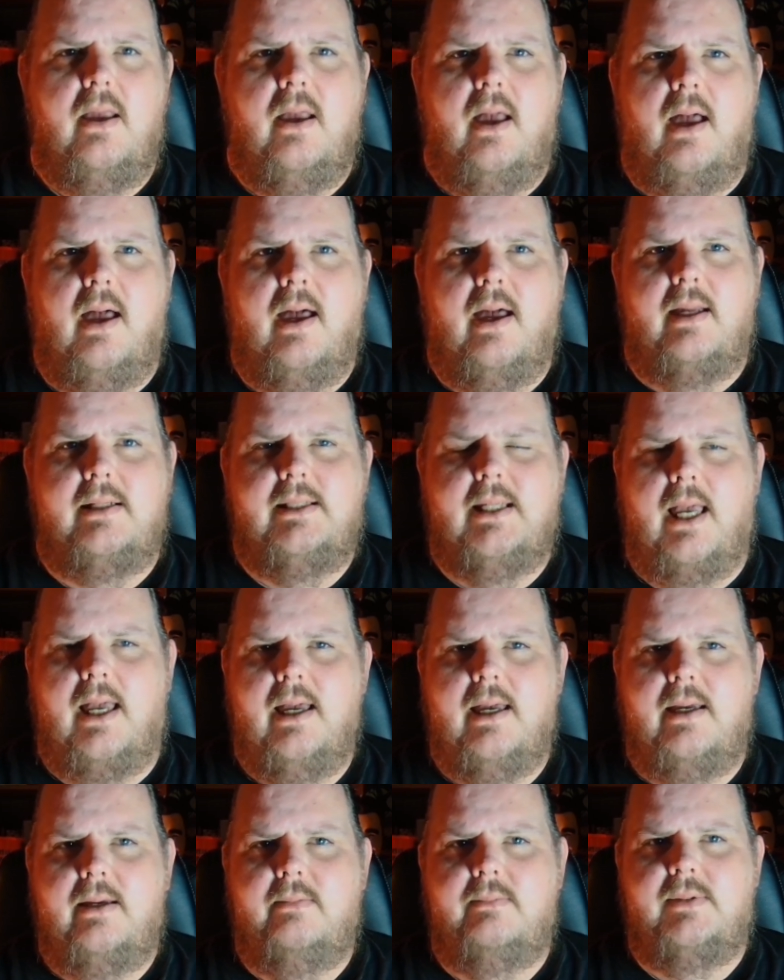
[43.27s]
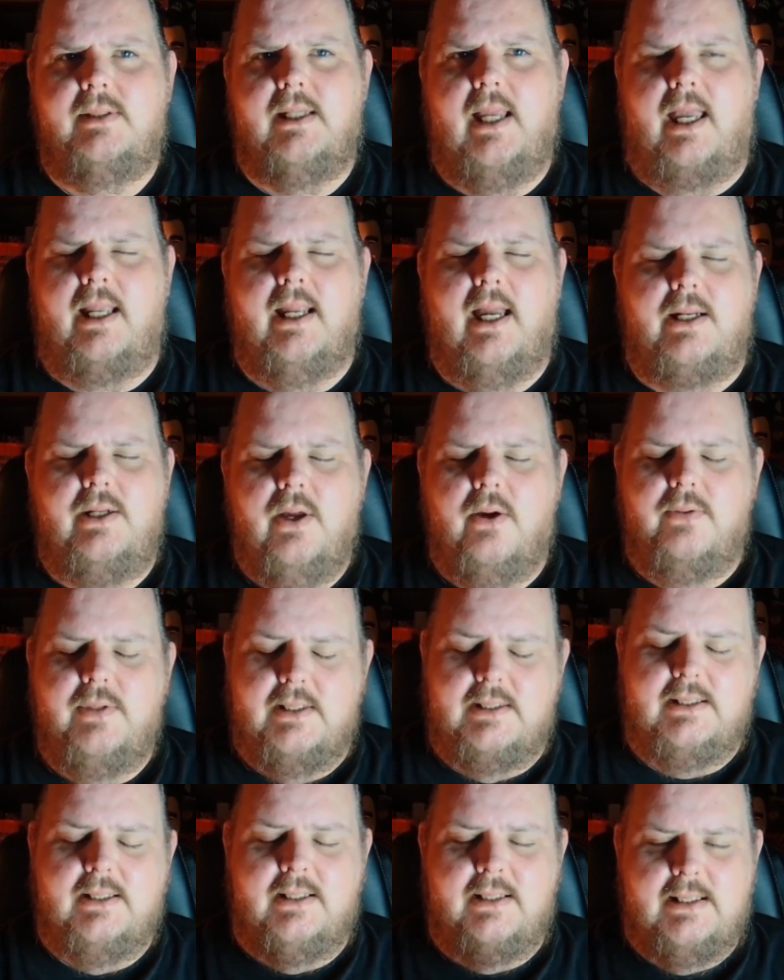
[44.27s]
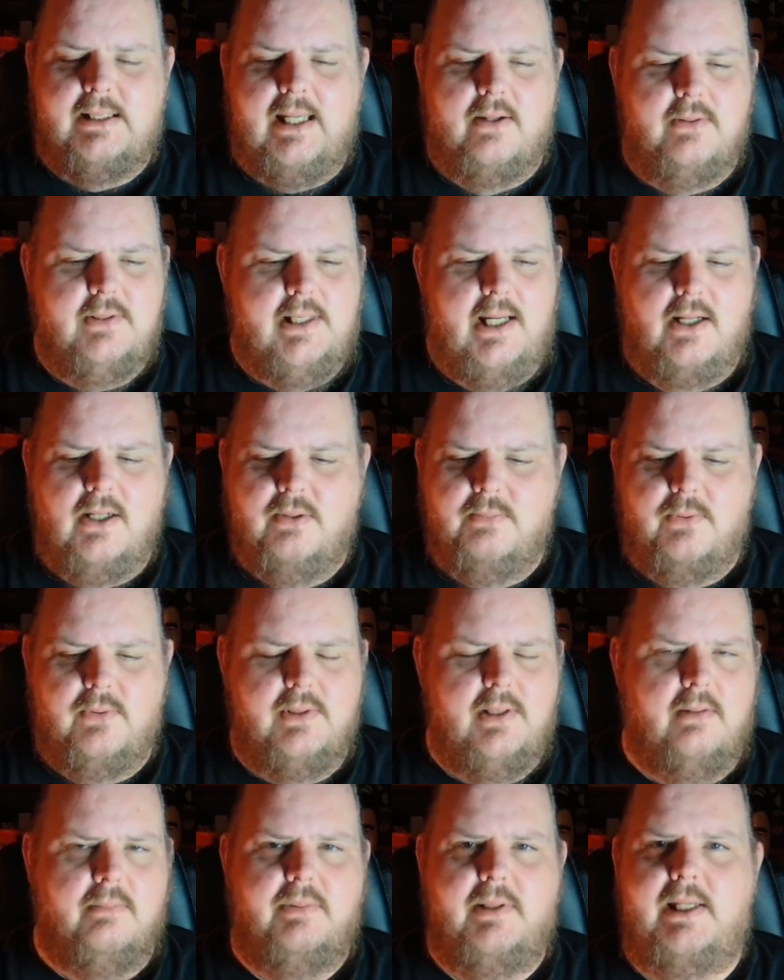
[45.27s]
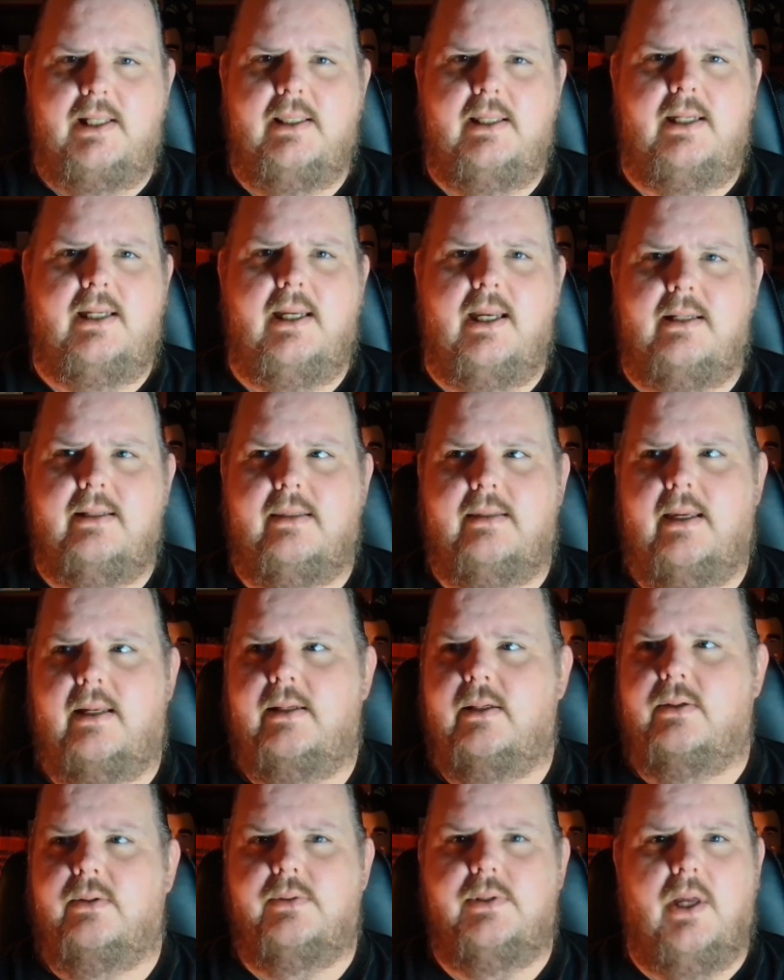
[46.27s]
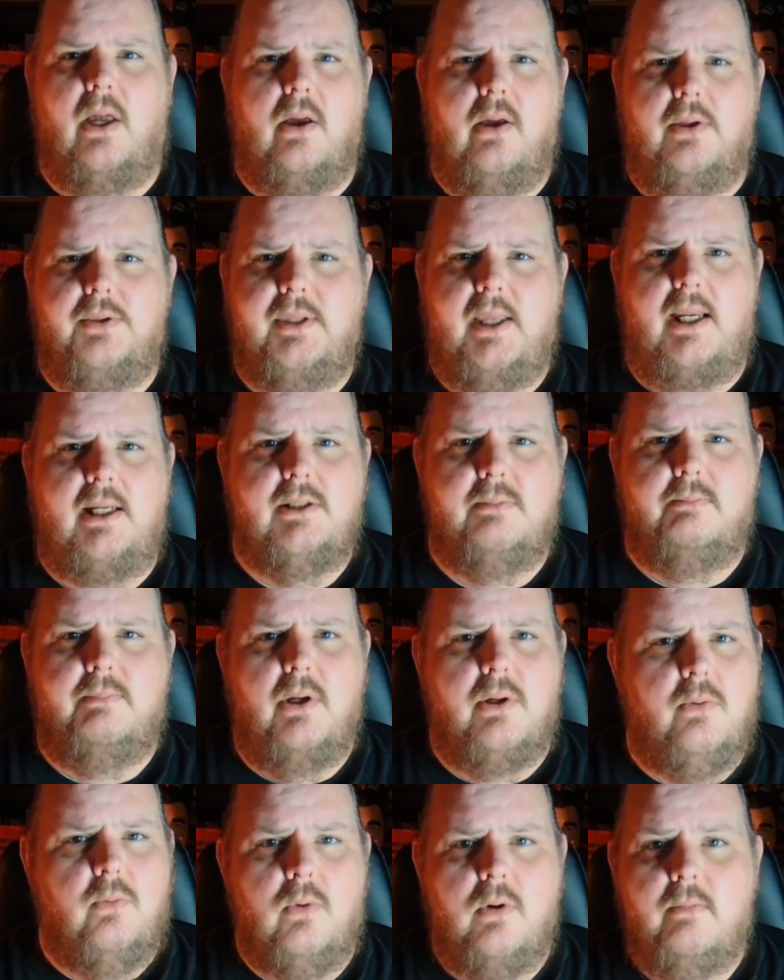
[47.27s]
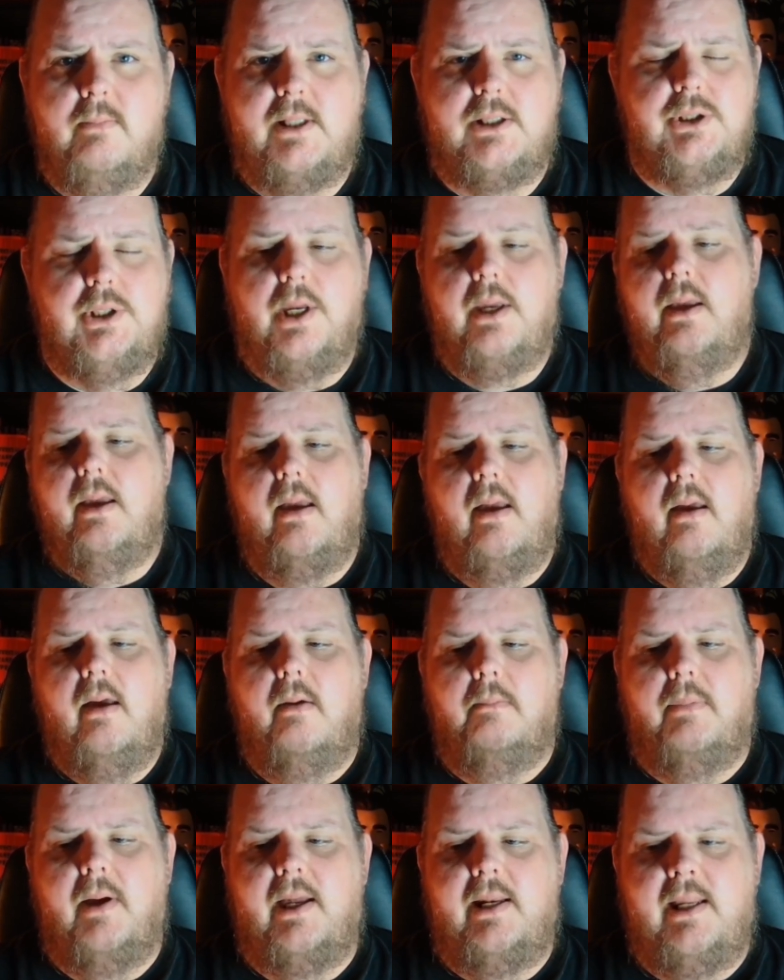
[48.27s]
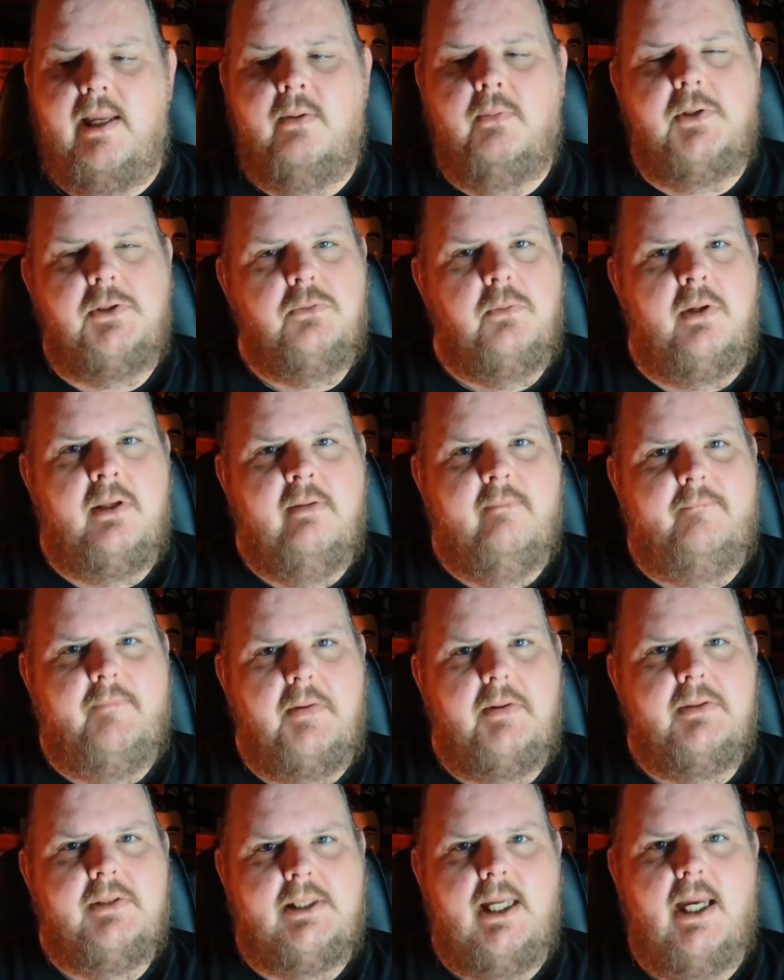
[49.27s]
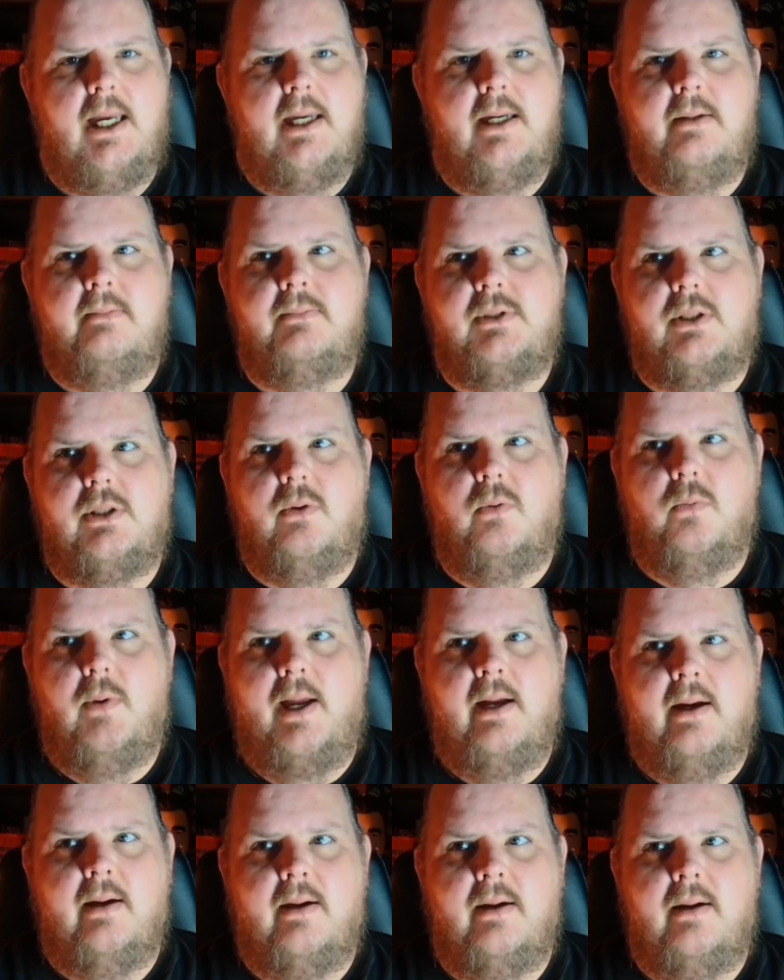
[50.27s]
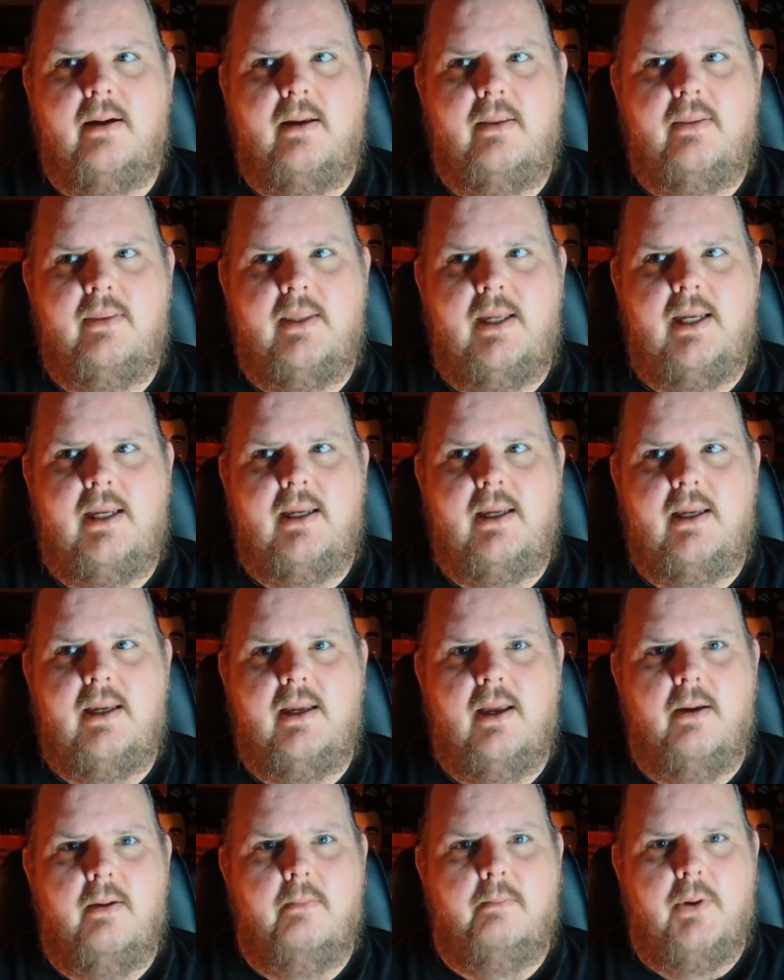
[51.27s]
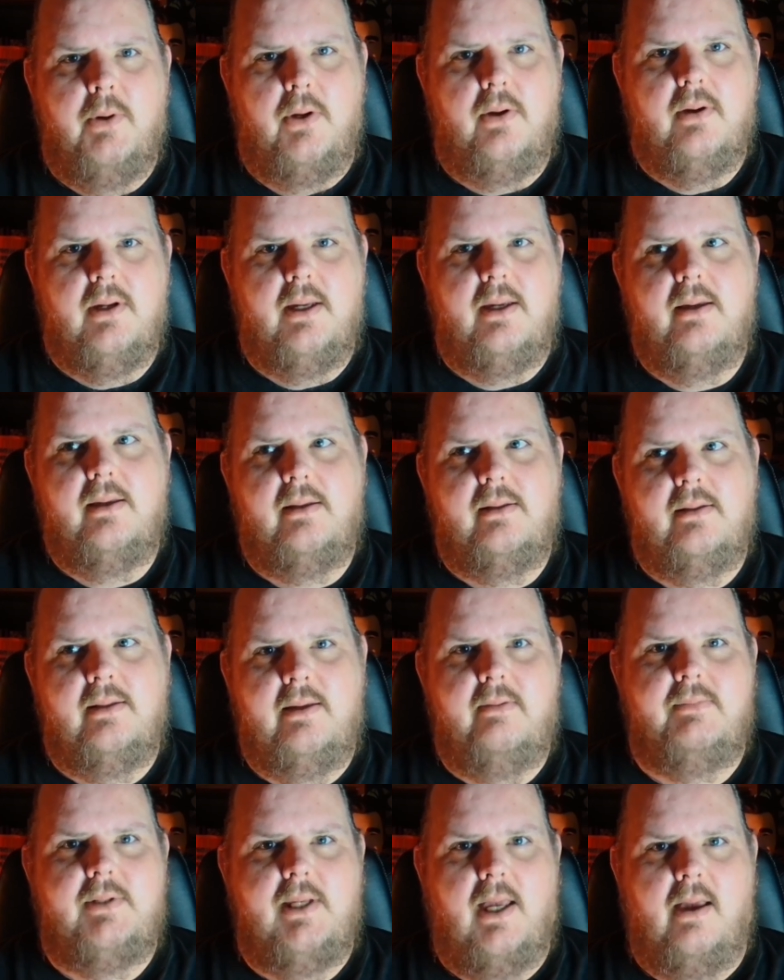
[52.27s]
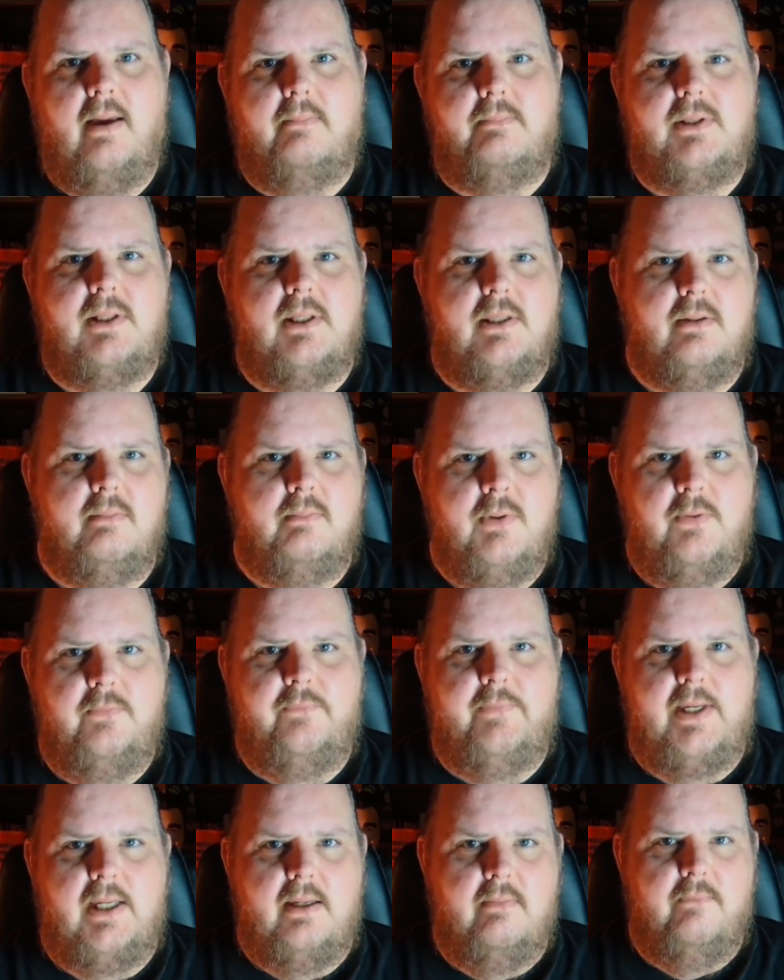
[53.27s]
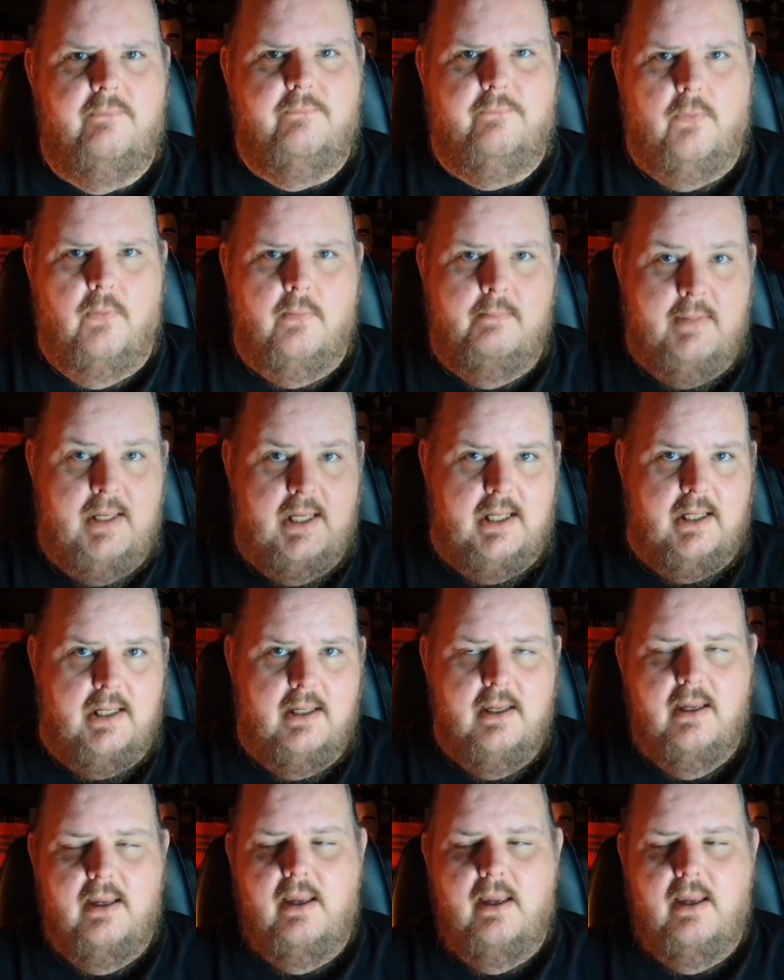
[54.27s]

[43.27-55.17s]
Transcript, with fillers: uh, times, and I know this is going to sound terrible and completely antithetical to all things bookwormish, but it was one of the first times where the book lived up to the movie for me.